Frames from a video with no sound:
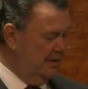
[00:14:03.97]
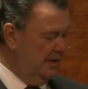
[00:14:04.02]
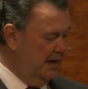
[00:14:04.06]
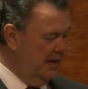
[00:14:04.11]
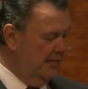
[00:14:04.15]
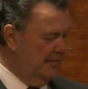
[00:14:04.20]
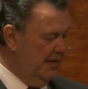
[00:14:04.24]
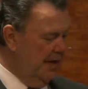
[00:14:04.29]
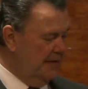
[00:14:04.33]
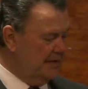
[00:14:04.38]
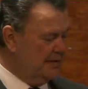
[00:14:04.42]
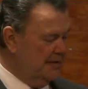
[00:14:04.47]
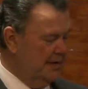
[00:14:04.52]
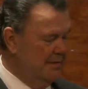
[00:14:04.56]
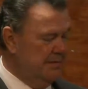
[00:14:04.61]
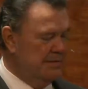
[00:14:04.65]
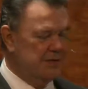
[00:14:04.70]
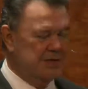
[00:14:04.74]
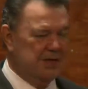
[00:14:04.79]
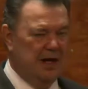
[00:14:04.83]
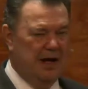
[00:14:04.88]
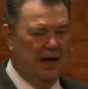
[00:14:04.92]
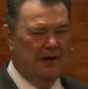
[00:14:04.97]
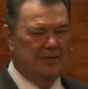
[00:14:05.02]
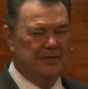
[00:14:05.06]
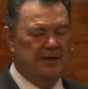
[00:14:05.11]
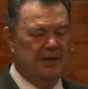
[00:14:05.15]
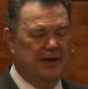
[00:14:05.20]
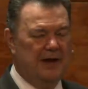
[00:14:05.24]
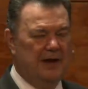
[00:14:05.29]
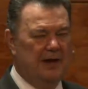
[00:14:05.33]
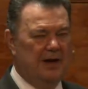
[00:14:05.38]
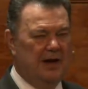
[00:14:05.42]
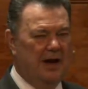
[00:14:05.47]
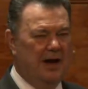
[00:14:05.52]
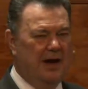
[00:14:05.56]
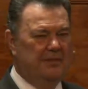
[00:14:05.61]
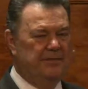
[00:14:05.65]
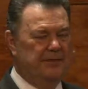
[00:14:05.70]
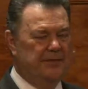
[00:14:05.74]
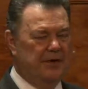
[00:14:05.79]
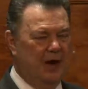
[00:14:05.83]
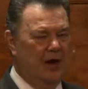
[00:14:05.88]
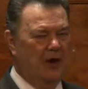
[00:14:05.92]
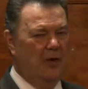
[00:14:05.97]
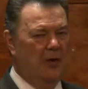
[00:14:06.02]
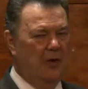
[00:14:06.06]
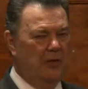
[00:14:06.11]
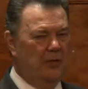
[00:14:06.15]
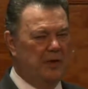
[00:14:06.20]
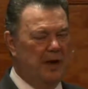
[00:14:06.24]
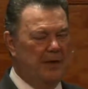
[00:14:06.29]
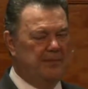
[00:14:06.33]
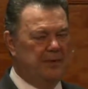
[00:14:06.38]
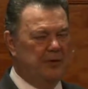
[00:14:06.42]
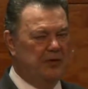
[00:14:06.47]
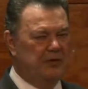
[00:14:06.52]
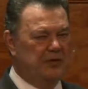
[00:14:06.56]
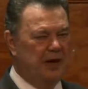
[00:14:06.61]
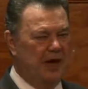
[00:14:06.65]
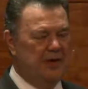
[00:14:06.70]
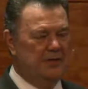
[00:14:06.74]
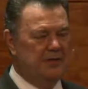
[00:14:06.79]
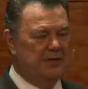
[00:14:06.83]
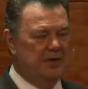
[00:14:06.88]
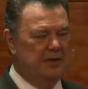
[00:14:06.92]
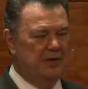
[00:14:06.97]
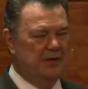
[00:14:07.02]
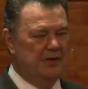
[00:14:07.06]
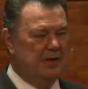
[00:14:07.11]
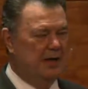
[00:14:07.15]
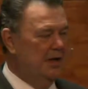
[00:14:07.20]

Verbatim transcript: He makes himself of no reputation.